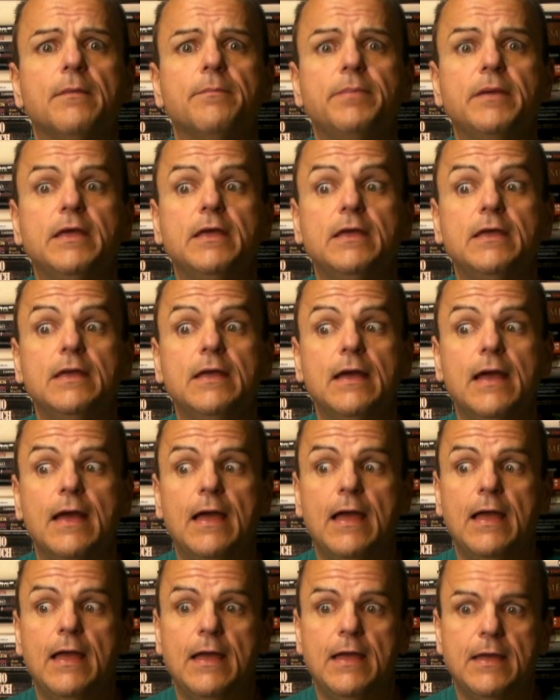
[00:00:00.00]
be
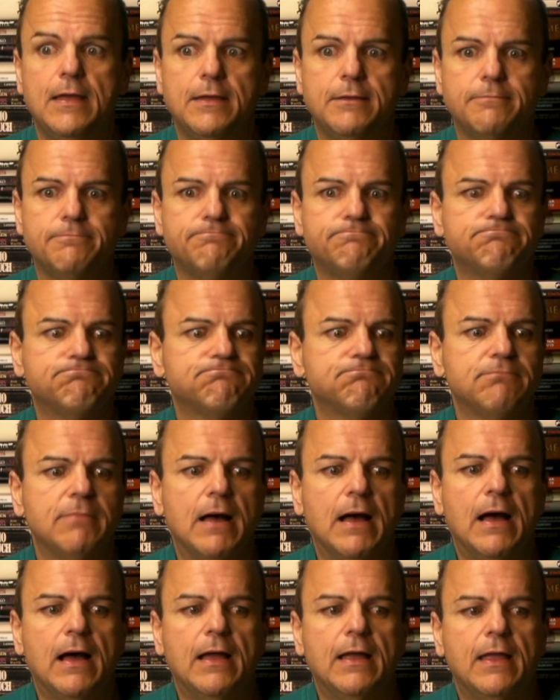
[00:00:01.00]
a,
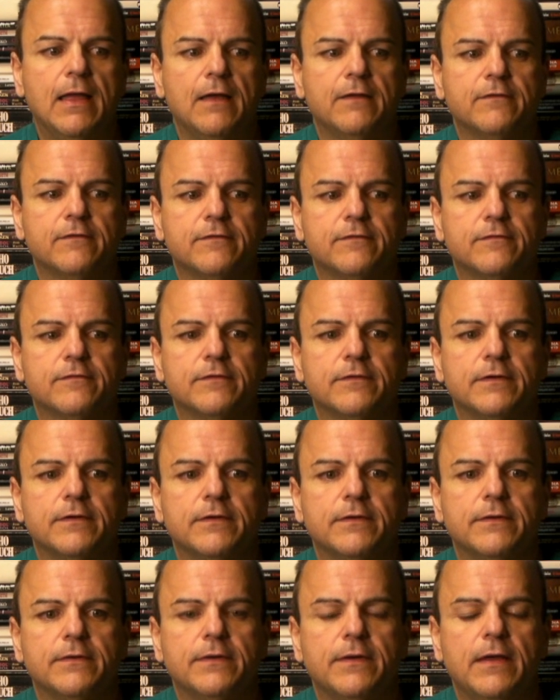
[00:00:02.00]
I guess,
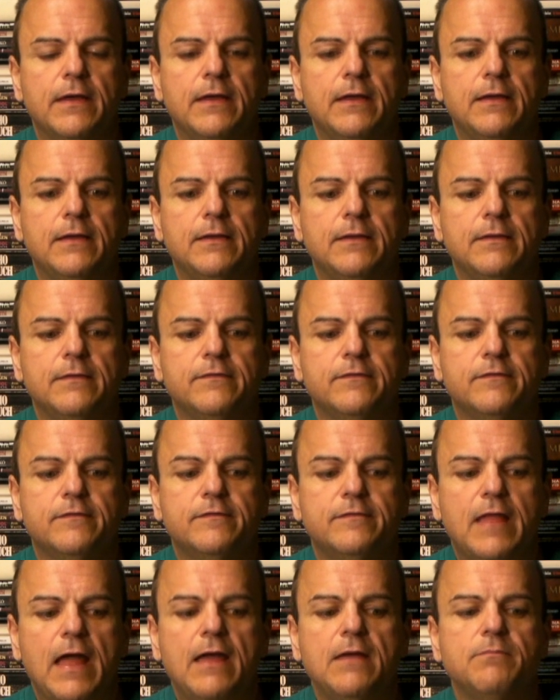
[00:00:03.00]
a
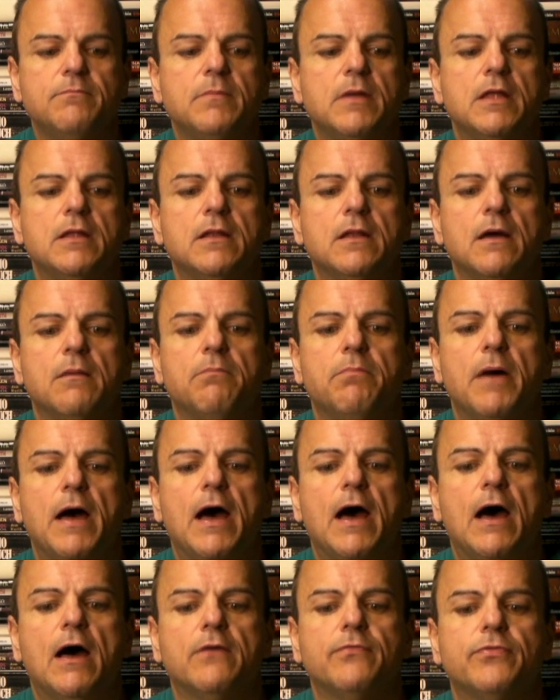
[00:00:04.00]
statement
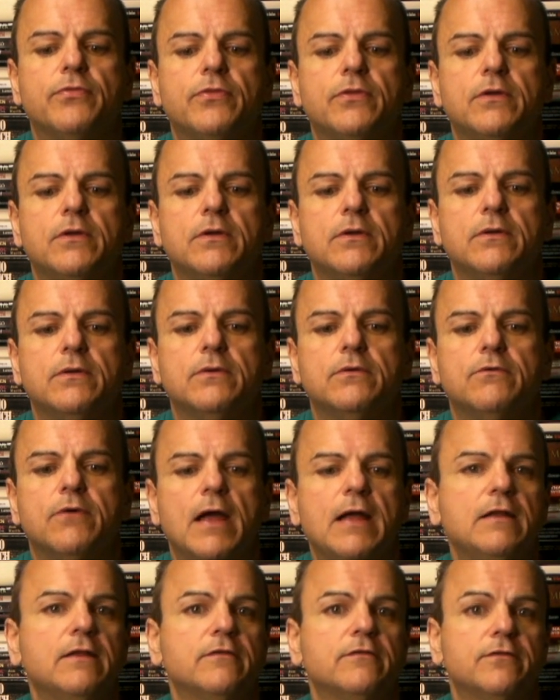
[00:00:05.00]
about the
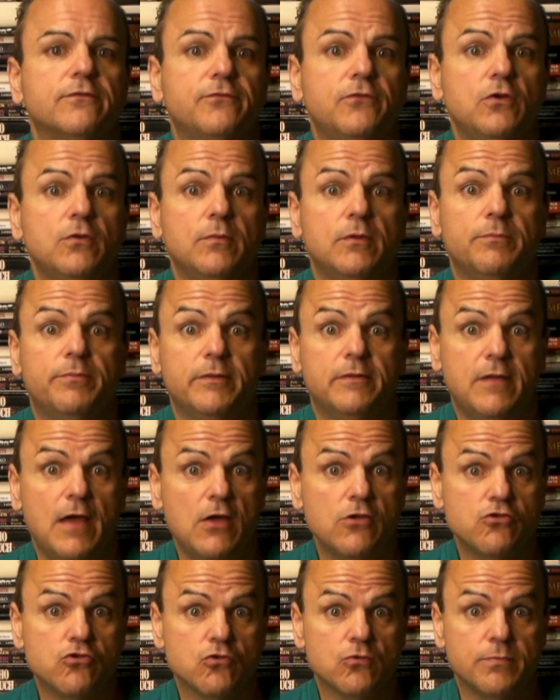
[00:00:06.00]
greatness of human
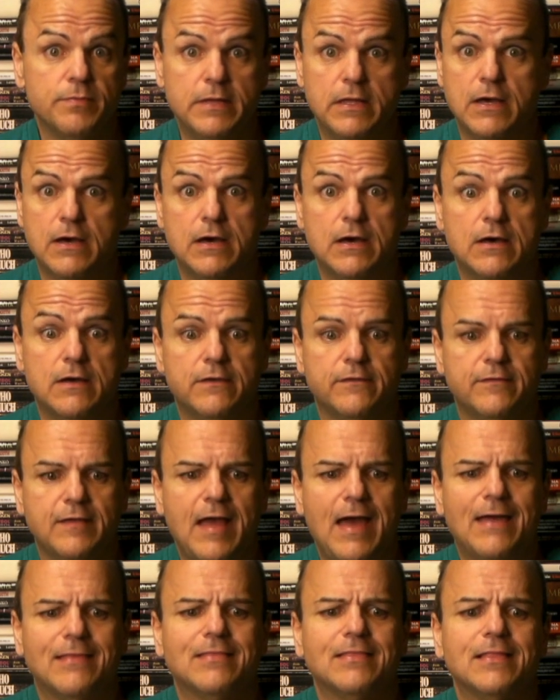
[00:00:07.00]
potential, because
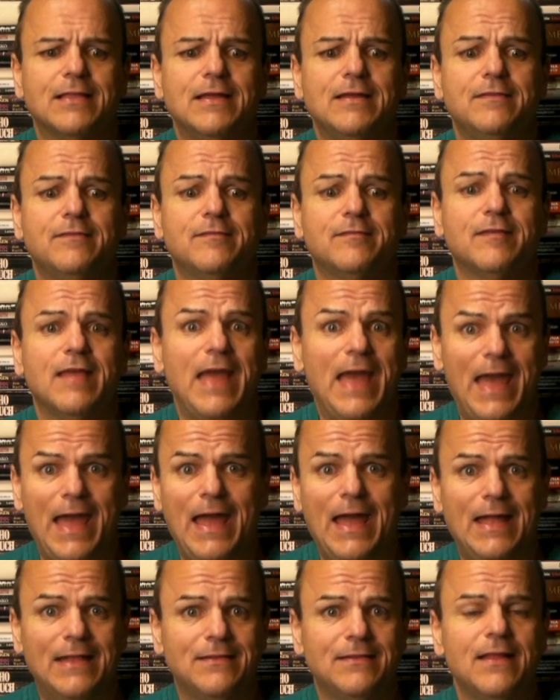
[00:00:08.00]
athletes
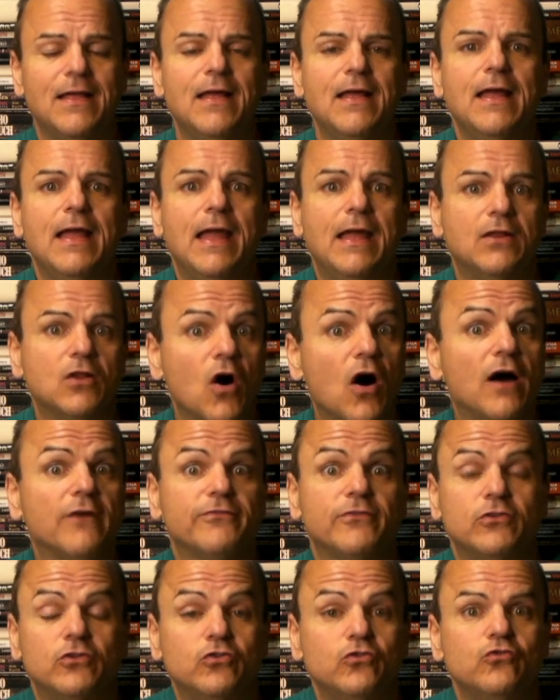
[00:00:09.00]
can and
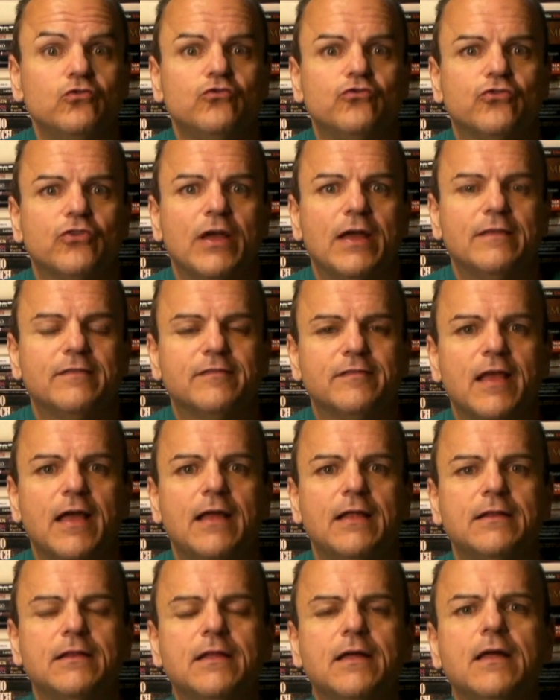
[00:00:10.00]
often do
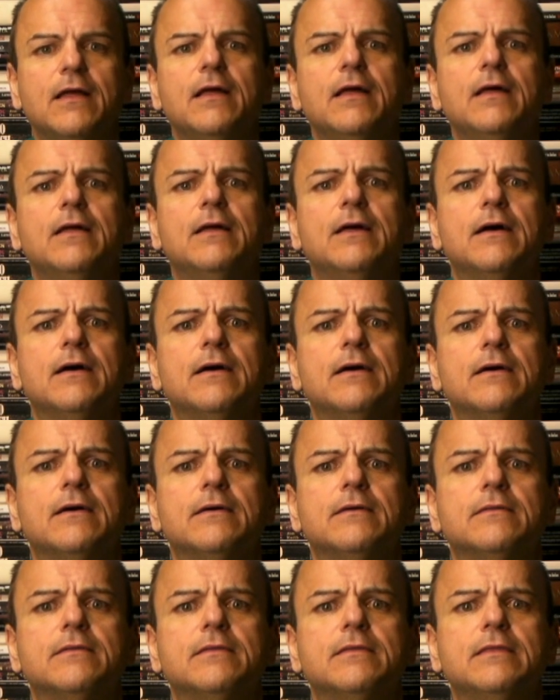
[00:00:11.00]
transcend
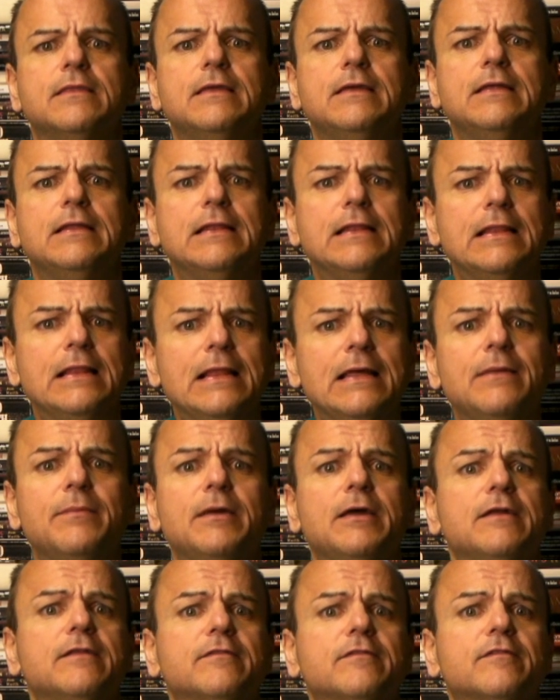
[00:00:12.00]
the
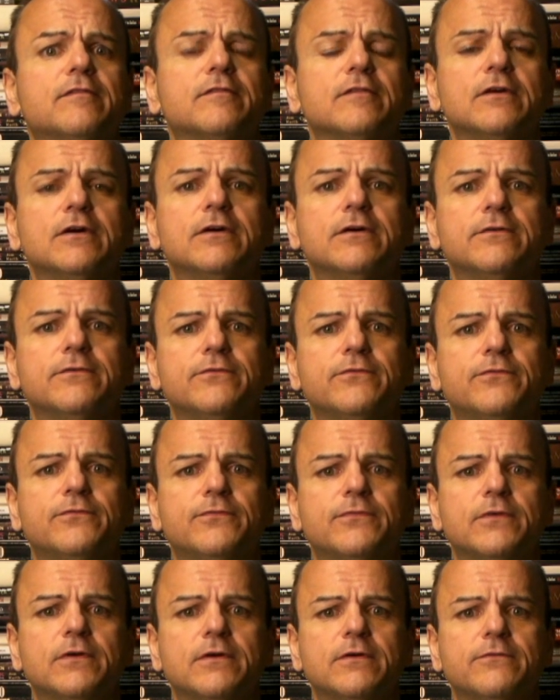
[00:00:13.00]
limits
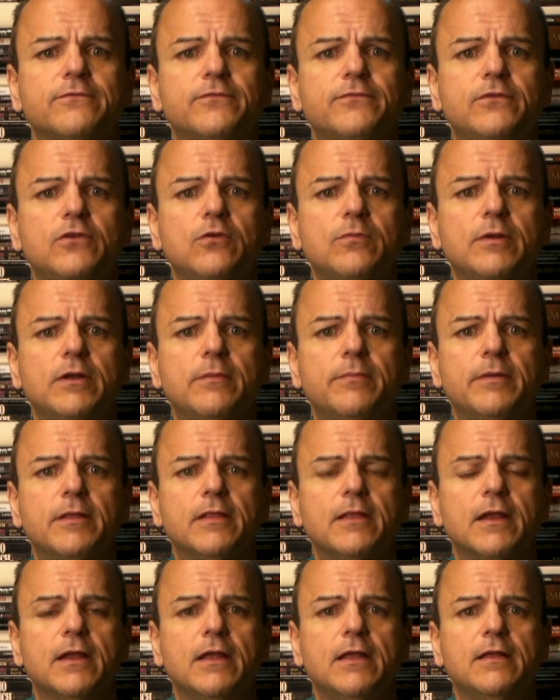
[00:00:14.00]
of human
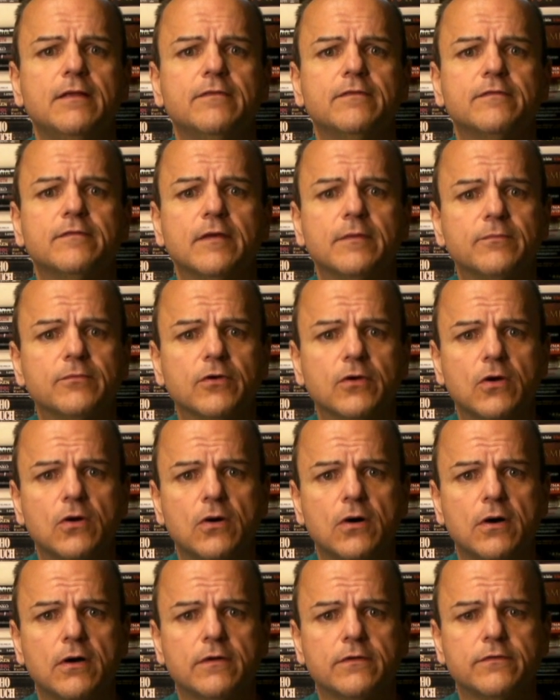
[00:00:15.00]
ability in some
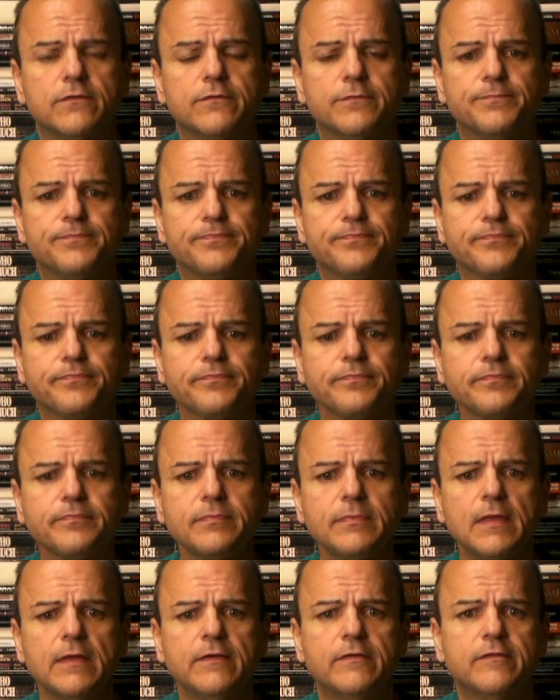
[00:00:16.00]
regards.
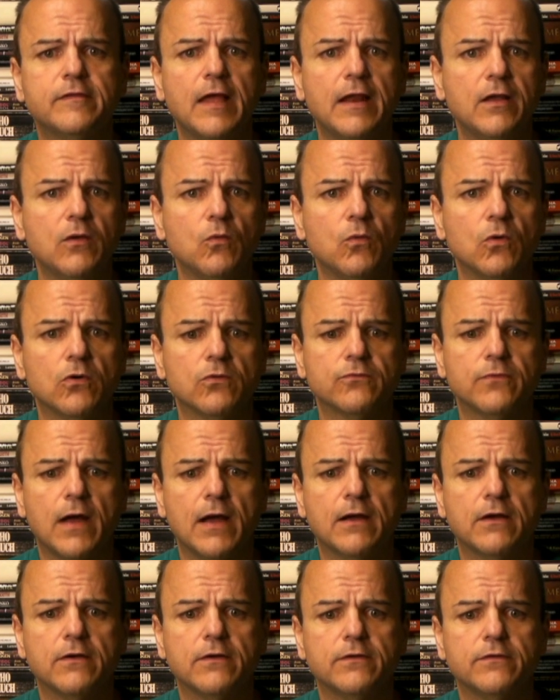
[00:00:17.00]
Setting world
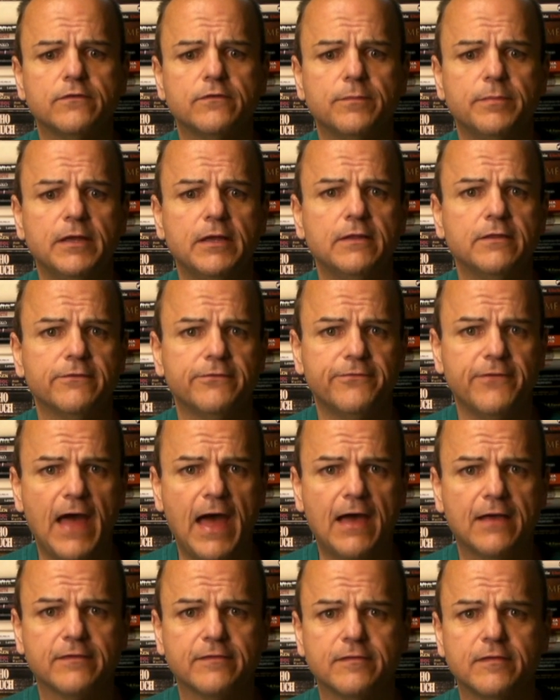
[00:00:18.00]
records, being the
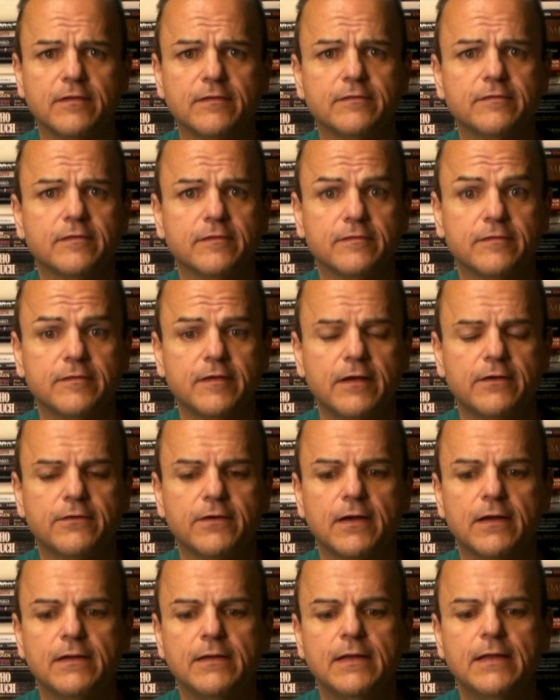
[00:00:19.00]
fastest,
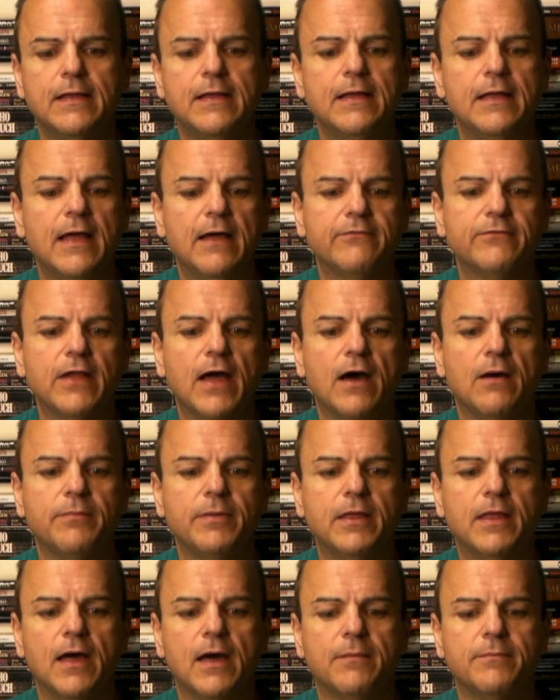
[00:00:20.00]
etc., have now
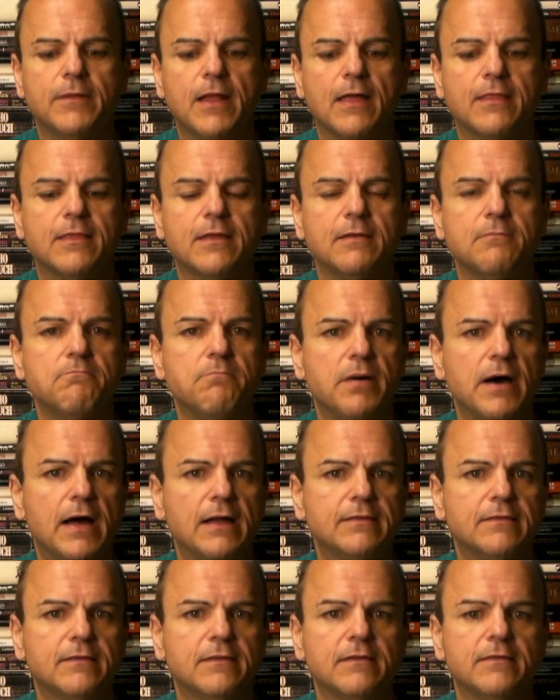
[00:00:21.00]
become nothing
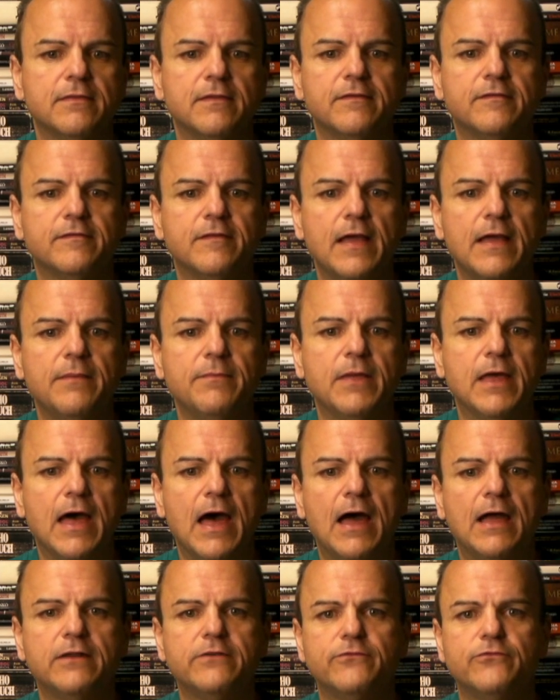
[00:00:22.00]
but the same
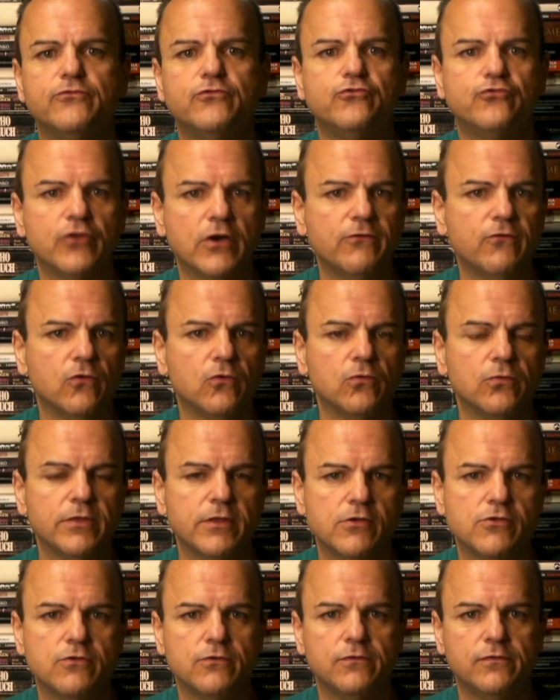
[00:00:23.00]
kind of drivel
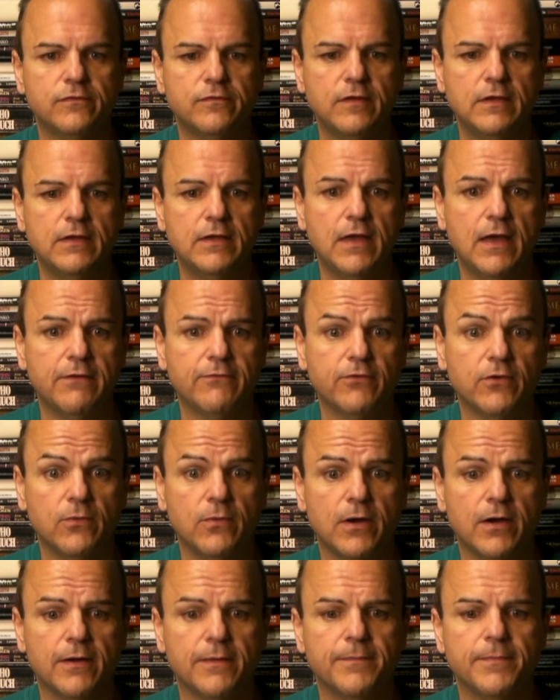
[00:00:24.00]
that you see
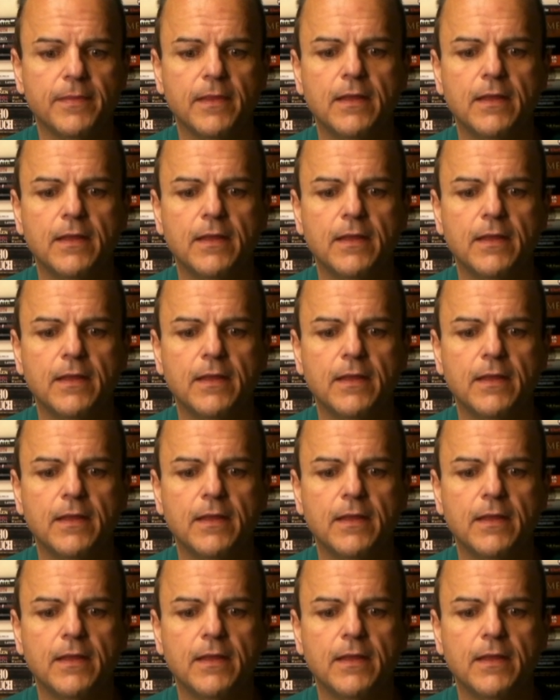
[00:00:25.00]
everywhere.